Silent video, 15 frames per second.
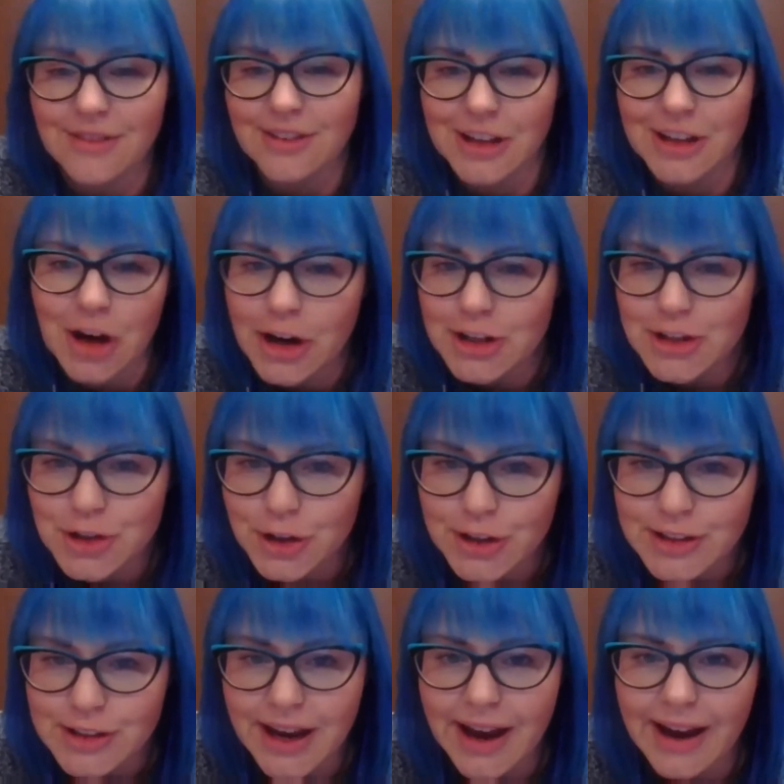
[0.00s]
definitely not as
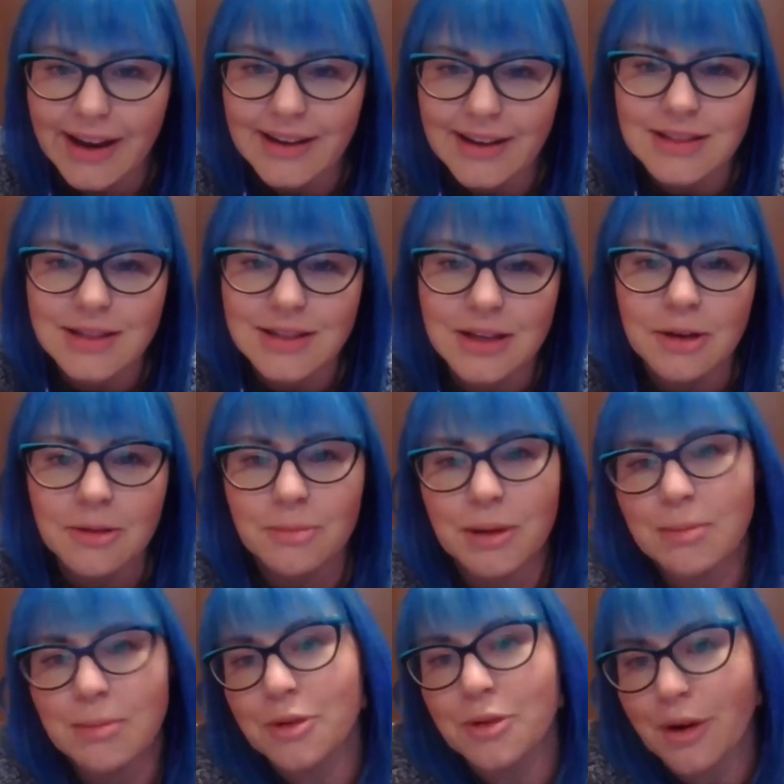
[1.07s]
good as
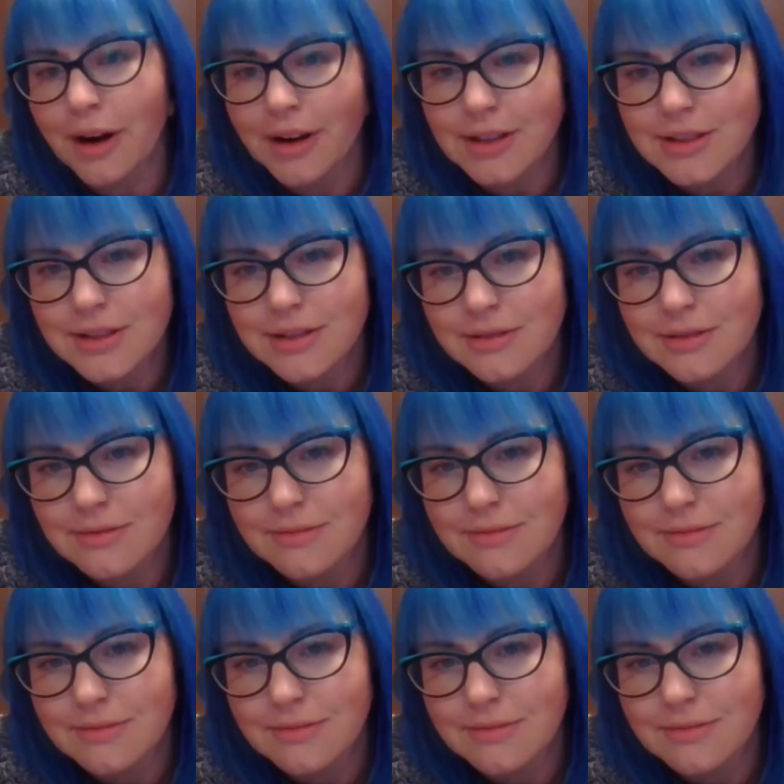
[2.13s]
people who aren't.